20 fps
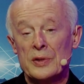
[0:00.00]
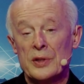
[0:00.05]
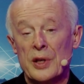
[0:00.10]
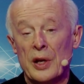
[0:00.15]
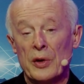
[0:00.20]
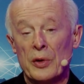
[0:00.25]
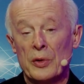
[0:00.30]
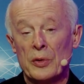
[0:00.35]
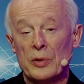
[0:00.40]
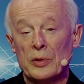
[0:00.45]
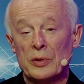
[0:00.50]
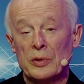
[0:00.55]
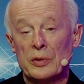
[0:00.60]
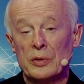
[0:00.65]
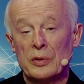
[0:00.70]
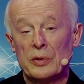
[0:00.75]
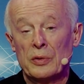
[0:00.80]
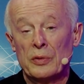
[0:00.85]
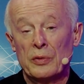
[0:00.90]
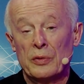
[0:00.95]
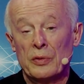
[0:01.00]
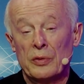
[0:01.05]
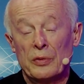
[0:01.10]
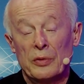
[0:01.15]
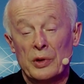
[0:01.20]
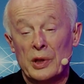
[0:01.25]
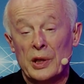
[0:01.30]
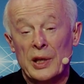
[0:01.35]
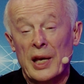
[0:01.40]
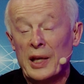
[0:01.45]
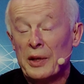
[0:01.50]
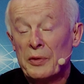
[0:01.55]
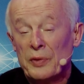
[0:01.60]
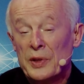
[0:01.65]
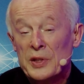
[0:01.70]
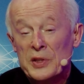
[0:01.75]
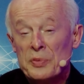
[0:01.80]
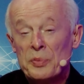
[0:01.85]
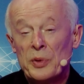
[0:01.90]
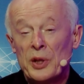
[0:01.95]
So
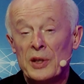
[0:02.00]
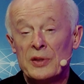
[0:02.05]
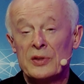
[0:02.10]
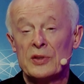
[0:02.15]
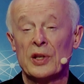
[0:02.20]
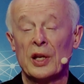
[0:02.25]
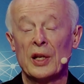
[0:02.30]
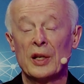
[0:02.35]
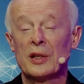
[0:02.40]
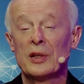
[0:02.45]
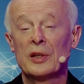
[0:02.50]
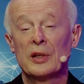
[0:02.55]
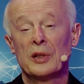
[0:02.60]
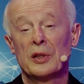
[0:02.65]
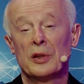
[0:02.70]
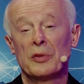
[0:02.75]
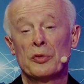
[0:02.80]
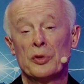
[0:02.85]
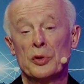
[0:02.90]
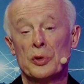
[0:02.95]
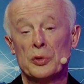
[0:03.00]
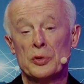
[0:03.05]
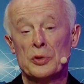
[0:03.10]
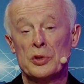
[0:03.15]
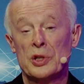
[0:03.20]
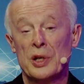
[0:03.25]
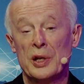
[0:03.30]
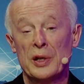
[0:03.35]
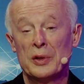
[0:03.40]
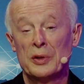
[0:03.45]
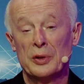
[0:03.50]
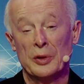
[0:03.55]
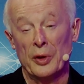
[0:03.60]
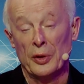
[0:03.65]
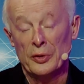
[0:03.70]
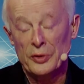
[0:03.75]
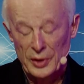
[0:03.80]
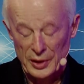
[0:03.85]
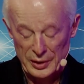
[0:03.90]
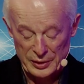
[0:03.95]
can this be extended in the future?
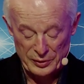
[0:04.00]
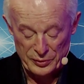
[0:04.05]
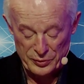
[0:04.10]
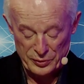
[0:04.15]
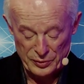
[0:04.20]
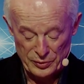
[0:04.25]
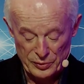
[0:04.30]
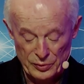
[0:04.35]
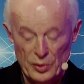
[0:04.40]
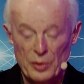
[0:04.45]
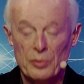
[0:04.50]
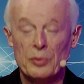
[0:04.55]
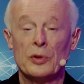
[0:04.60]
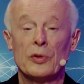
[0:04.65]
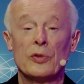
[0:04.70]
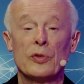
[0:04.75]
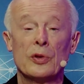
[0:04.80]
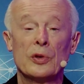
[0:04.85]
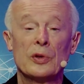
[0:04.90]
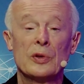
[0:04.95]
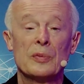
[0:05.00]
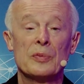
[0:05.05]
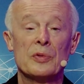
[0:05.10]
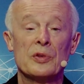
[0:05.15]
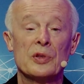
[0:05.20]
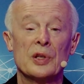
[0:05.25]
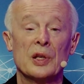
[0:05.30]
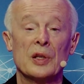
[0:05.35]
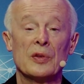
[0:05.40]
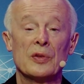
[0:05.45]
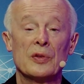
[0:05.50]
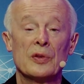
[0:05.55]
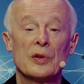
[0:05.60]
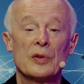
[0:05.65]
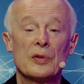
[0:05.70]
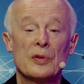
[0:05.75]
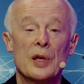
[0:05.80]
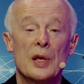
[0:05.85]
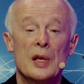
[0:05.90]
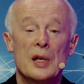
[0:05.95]
Not under normal
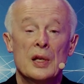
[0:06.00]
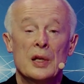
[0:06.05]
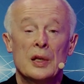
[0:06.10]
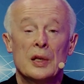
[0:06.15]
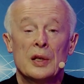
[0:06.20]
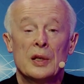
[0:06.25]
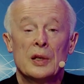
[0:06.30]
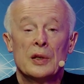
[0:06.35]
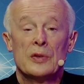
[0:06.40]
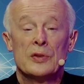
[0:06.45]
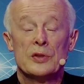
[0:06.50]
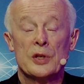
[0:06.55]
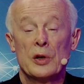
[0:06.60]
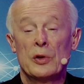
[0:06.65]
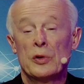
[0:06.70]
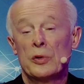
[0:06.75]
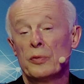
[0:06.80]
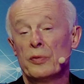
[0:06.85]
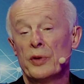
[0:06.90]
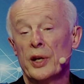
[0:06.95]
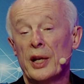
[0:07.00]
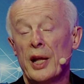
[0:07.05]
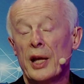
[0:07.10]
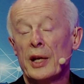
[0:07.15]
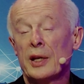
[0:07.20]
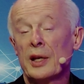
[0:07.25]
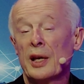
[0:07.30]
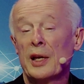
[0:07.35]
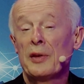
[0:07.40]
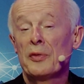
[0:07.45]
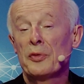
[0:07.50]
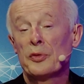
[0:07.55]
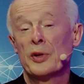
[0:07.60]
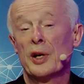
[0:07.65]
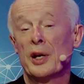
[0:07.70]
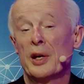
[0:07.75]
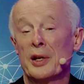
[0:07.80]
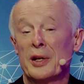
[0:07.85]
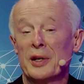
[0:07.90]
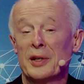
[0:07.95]
circumstances. So when I
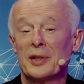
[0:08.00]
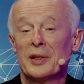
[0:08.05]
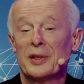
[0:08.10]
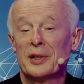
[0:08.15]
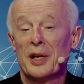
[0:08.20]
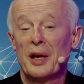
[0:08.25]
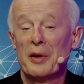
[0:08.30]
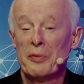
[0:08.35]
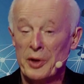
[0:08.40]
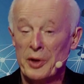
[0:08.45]
gave a